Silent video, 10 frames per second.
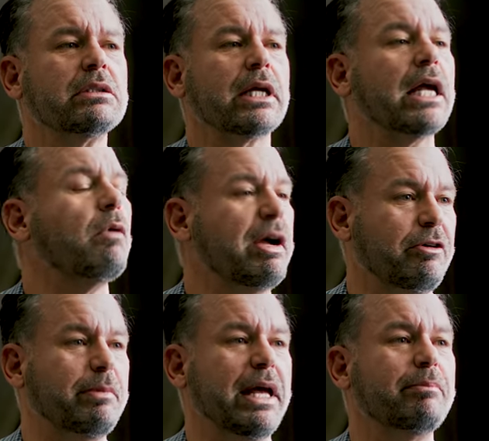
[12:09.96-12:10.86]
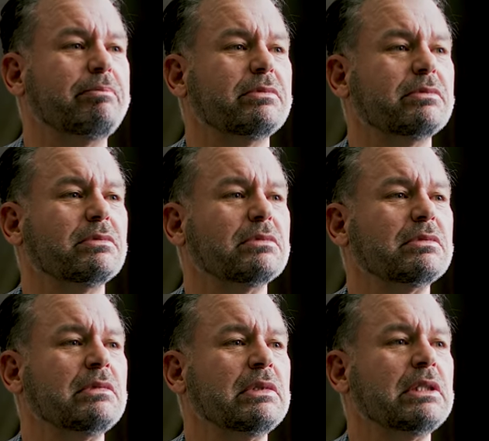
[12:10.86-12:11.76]
to get away from him
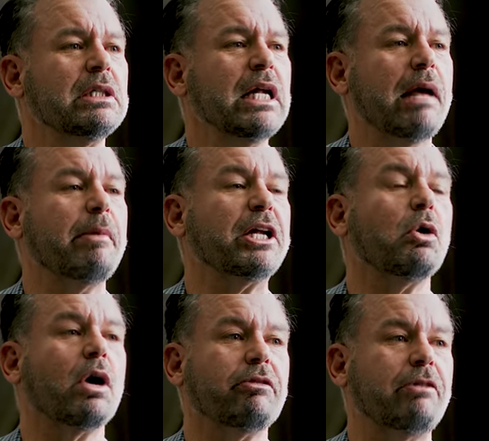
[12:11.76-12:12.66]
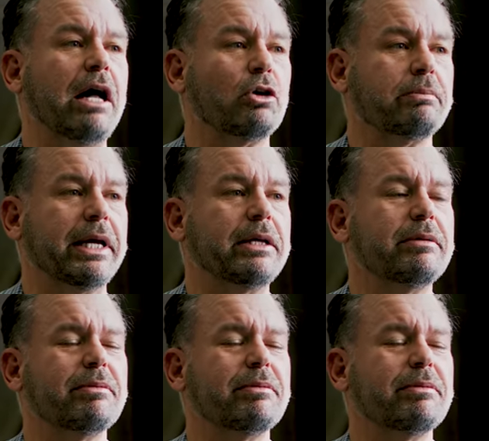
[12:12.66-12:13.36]
and my dog followed me.